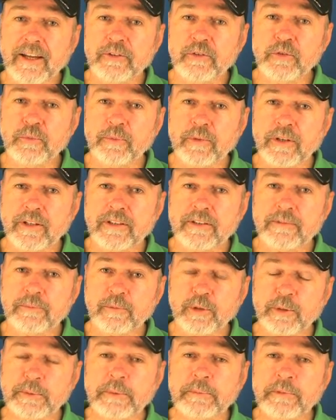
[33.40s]
and
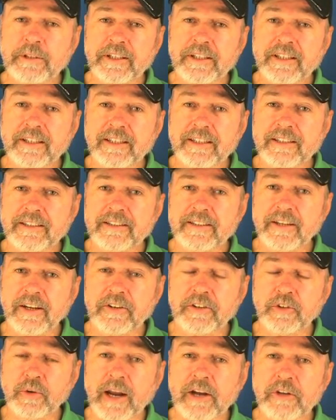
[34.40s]
probably
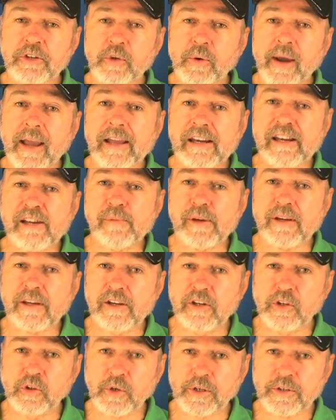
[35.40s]
attract your
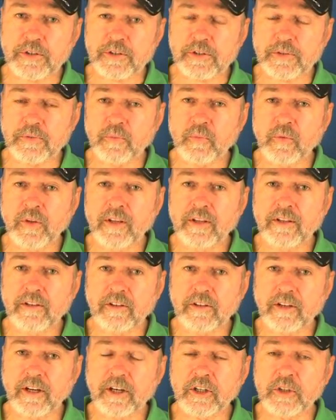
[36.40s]
academic interest
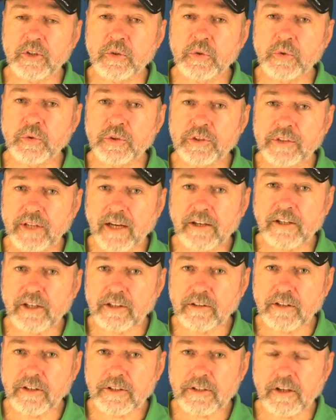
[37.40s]
to go
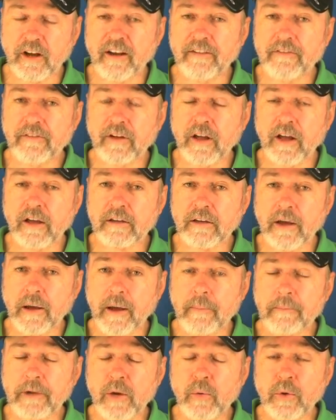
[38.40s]
studying this. i
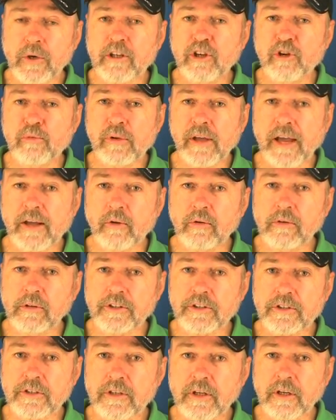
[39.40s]
am going to accumulate
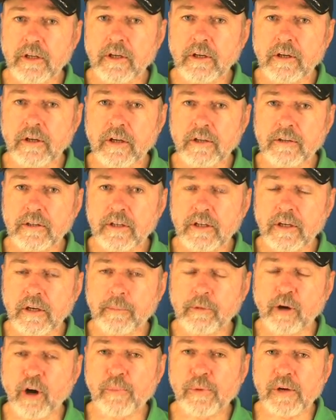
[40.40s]
all this, the
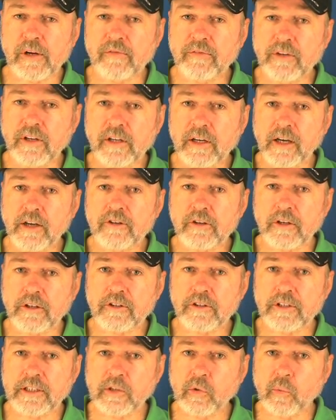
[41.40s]
appropriate videos
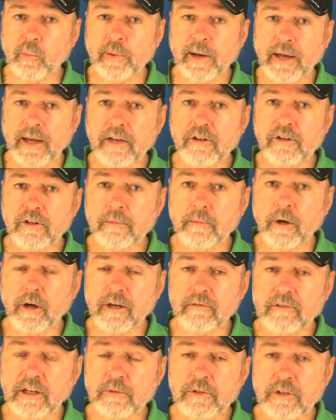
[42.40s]
on a single page in
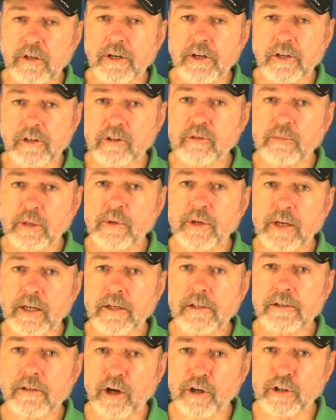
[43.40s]
my website,
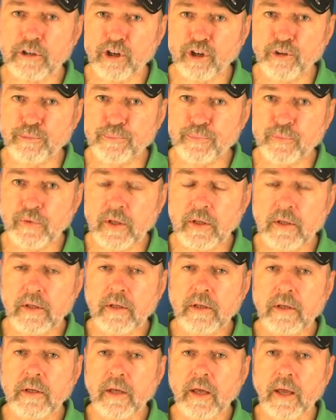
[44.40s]
truebluehealer.com,
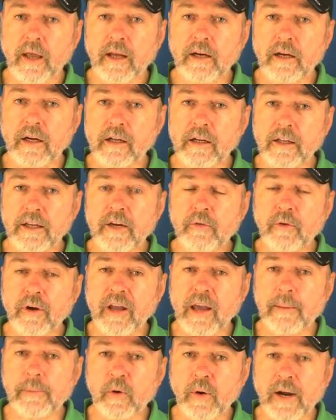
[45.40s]
and I'll here
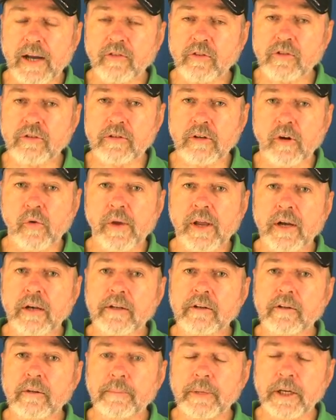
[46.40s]
elaborate the story a
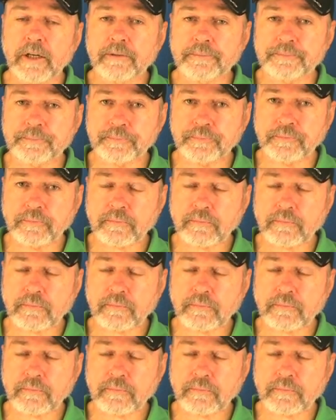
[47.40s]
little bit.